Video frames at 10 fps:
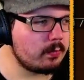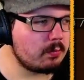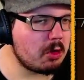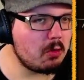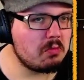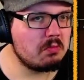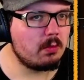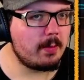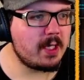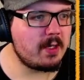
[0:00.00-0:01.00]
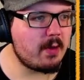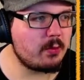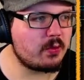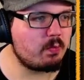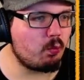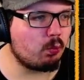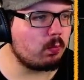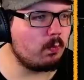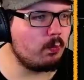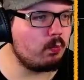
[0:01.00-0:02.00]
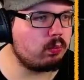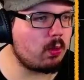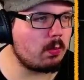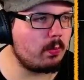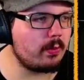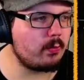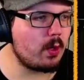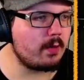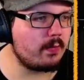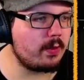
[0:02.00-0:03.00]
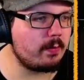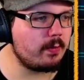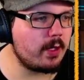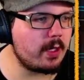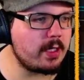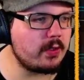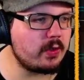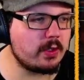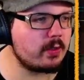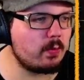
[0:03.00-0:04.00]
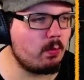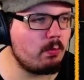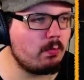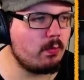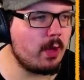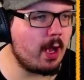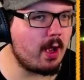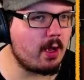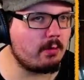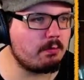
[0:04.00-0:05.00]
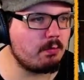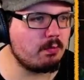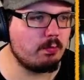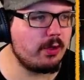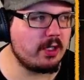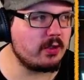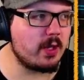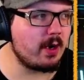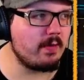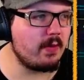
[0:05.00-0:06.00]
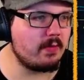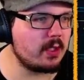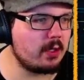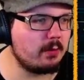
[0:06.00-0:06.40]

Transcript: Cool. I mean, that was probably one of the easiest things that I've ever done,